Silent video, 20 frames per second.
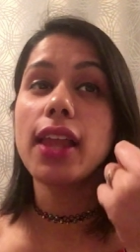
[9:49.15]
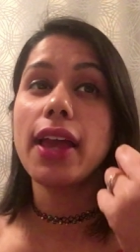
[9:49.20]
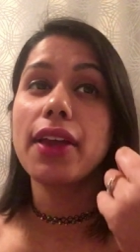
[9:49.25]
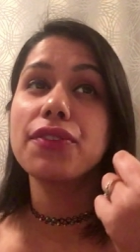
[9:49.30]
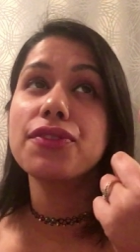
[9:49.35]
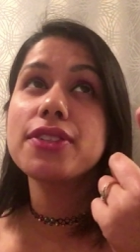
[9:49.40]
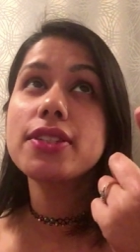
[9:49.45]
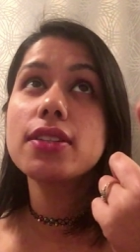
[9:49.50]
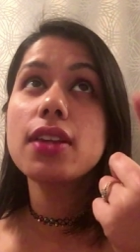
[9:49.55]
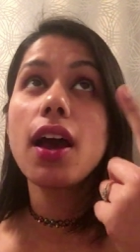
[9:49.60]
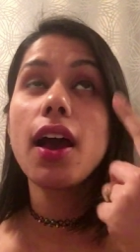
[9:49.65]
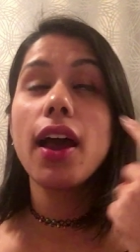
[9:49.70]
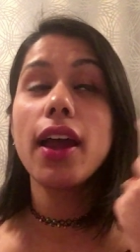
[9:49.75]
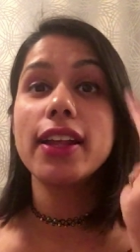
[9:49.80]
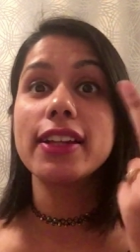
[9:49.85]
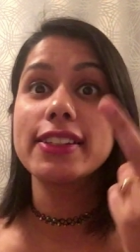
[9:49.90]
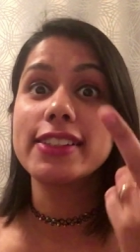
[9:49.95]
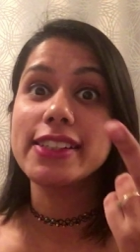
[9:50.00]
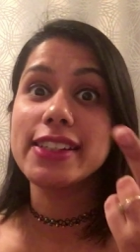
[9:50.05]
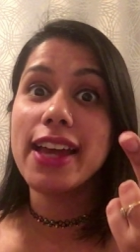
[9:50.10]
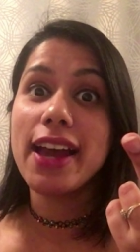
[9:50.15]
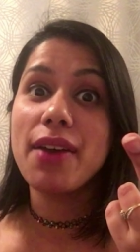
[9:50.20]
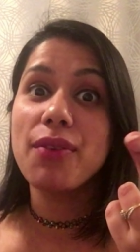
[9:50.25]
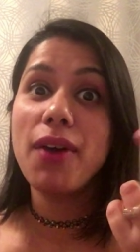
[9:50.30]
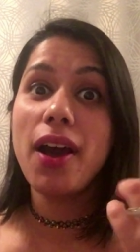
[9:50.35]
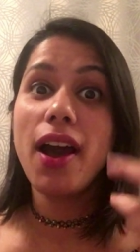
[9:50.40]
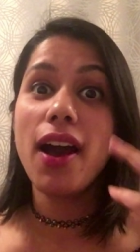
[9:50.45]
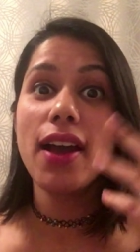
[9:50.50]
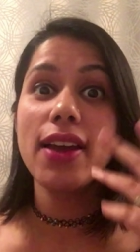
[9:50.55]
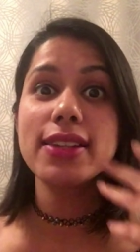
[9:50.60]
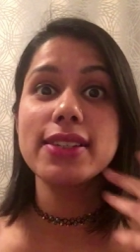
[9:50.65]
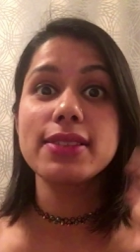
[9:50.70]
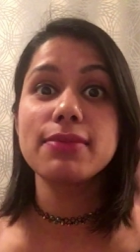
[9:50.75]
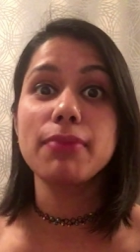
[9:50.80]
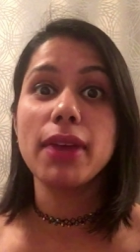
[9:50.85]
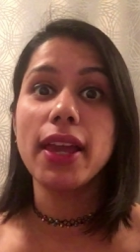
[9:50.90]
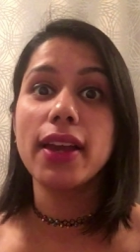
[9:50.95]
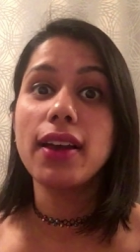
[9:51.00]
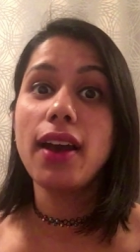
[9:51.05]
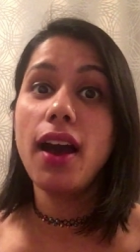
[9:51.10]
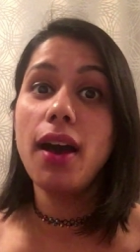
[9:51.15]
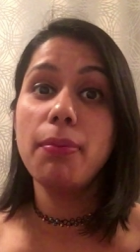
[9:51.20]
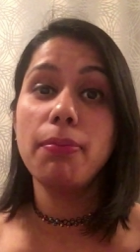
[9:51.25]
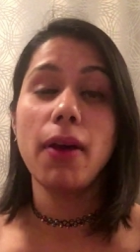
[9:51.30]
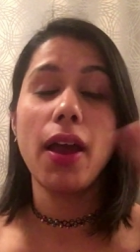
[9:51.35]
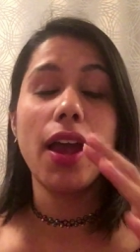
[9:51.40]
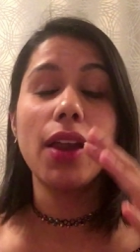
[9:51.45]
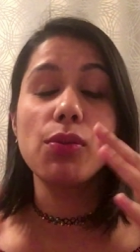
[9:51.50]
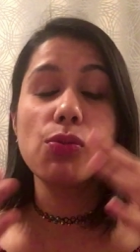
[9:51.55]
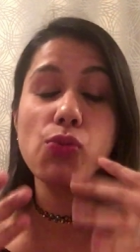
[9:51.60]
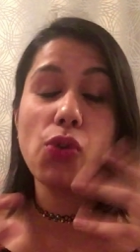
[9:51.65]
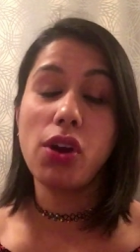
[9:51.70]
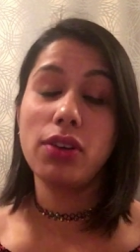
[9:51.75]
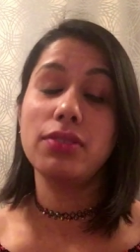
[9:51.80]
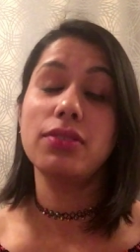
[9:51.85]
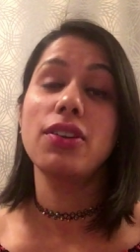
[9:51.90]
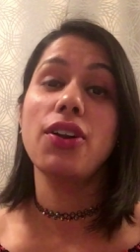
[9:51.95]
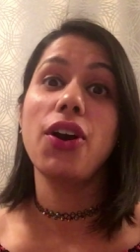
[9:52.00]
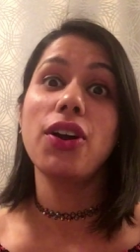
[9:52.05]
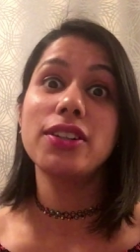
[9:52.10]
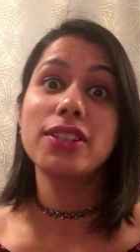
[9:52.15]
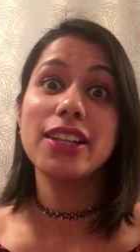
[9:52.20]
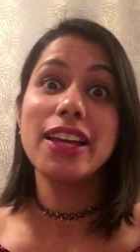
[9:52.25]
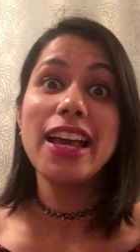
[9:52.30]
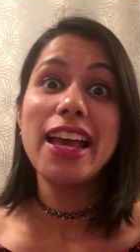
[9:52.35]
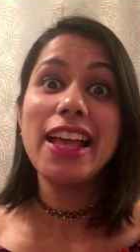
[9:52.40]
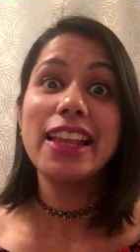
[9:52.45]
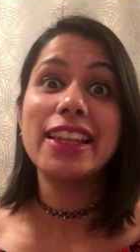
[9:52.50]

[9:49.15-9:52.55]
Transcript: lifestyle, D I Ys, makeup and whatnot.